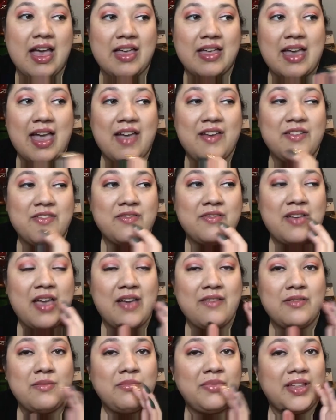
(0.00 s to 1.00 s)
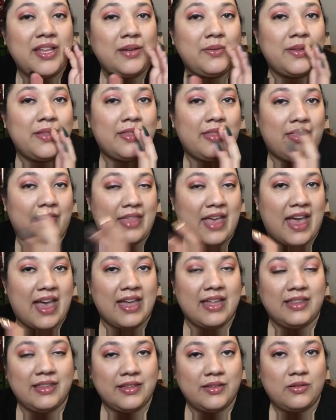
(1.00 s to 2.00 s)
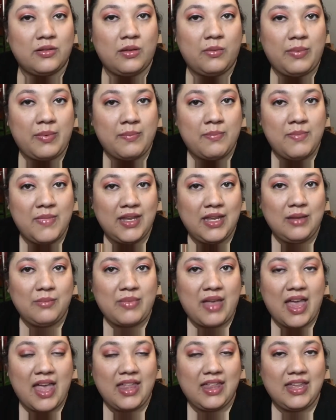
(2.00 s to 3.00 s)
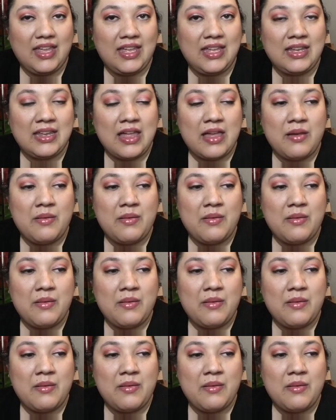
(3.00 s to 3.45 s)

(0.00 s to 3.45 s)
I haven't played with that little mini palette